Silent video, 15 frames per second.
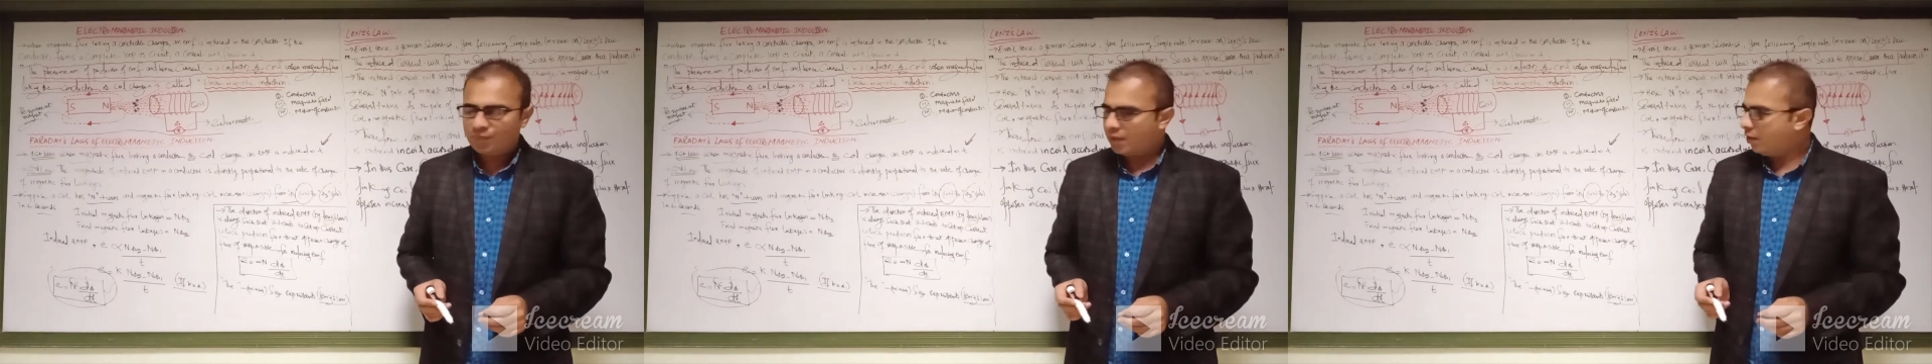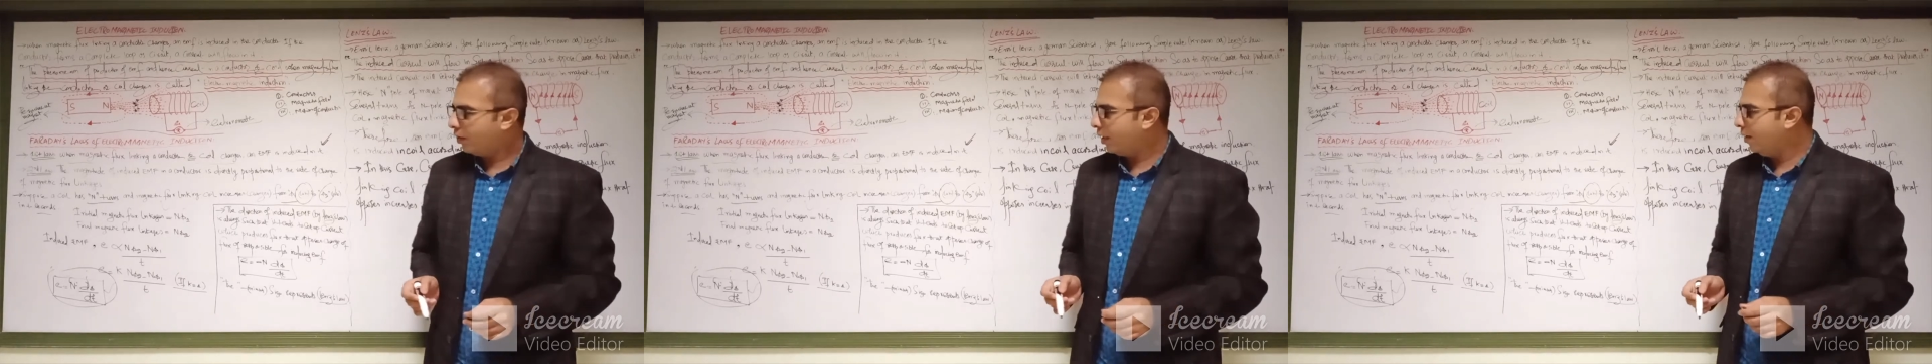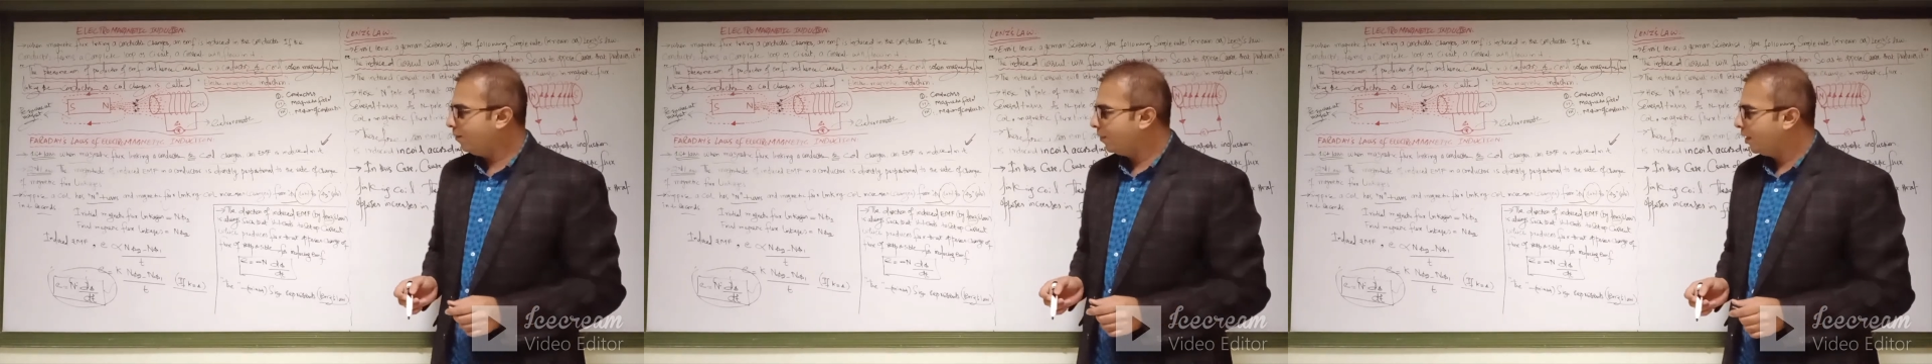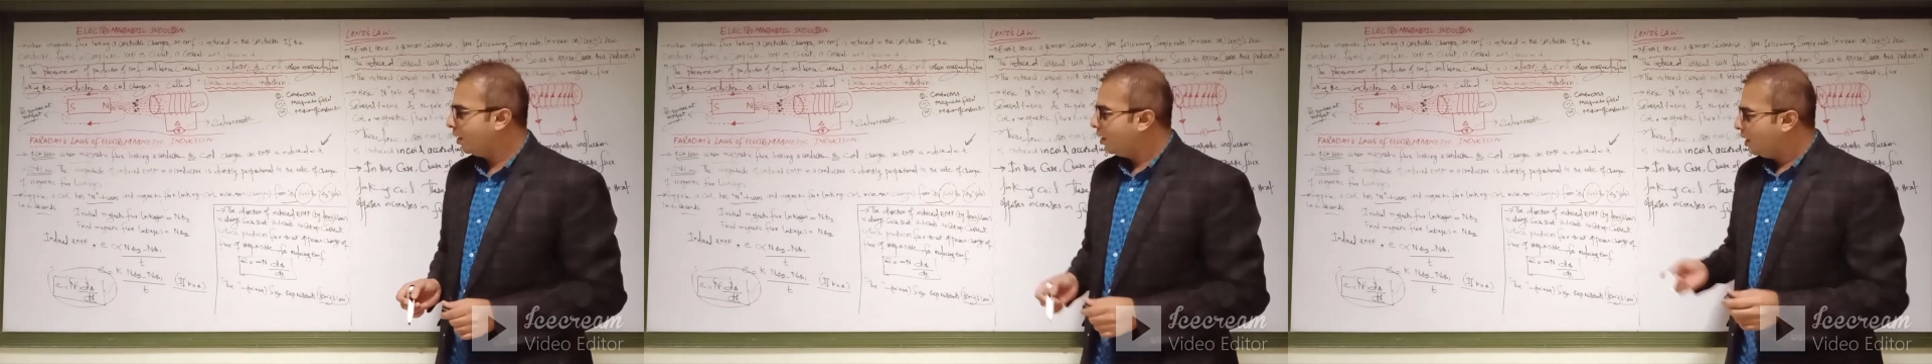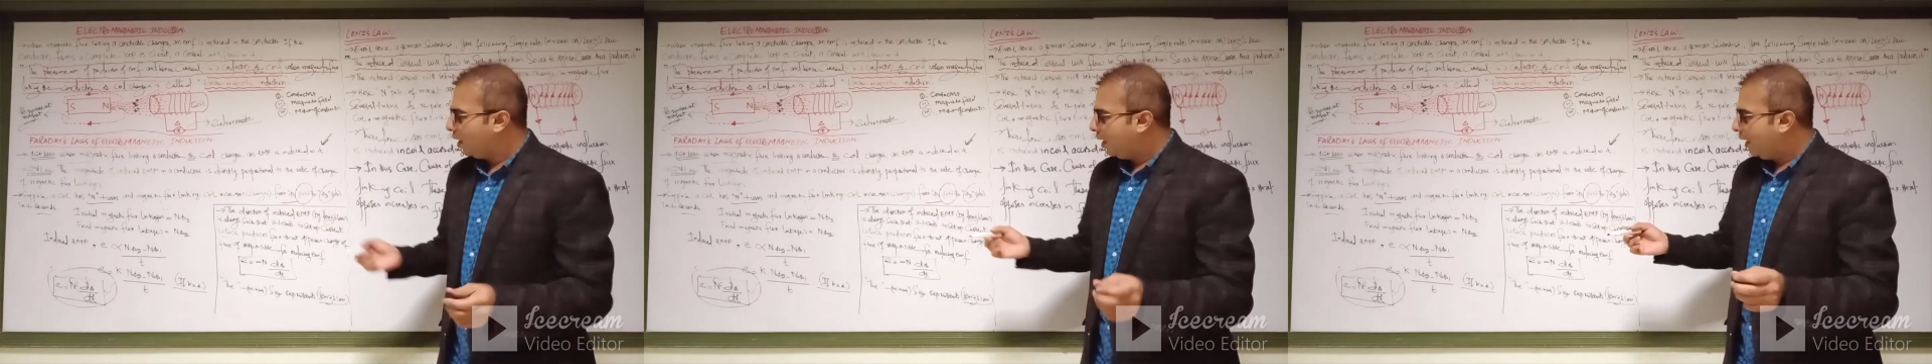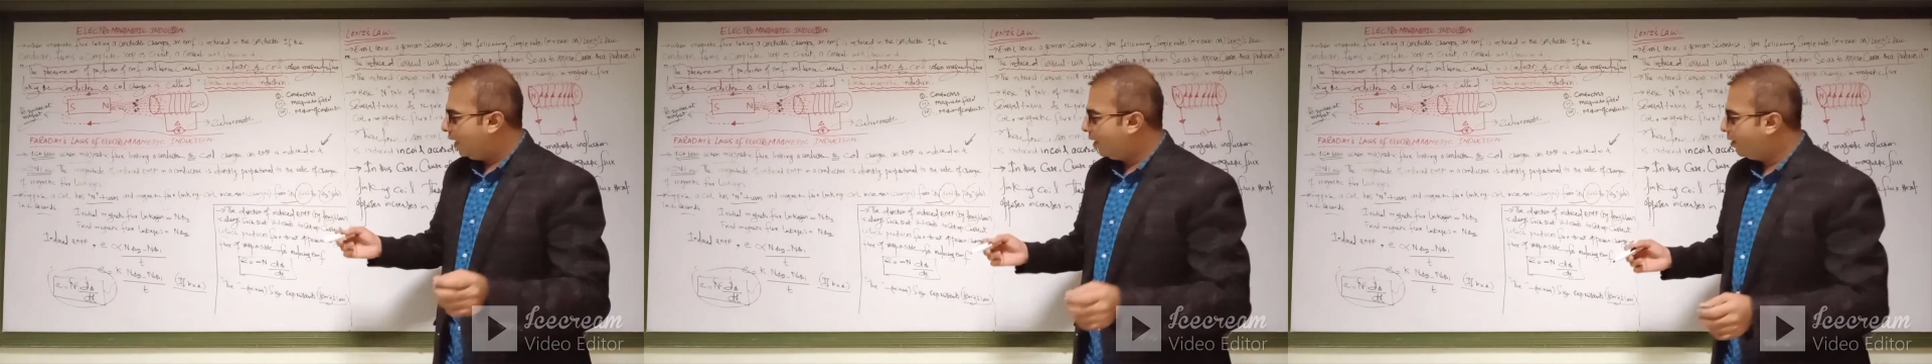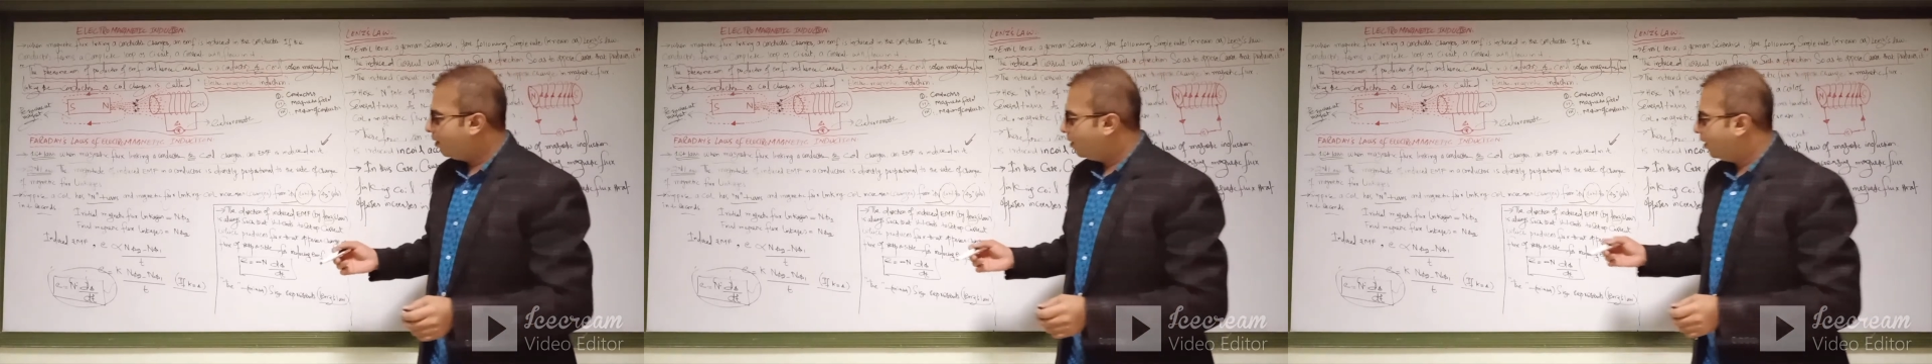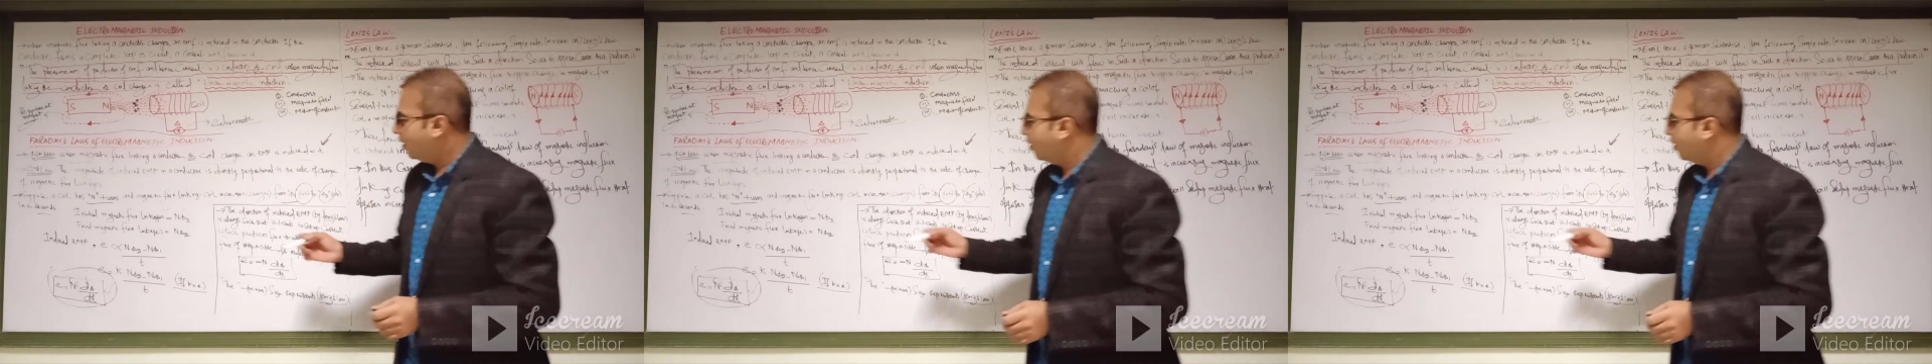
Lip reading: Okay, here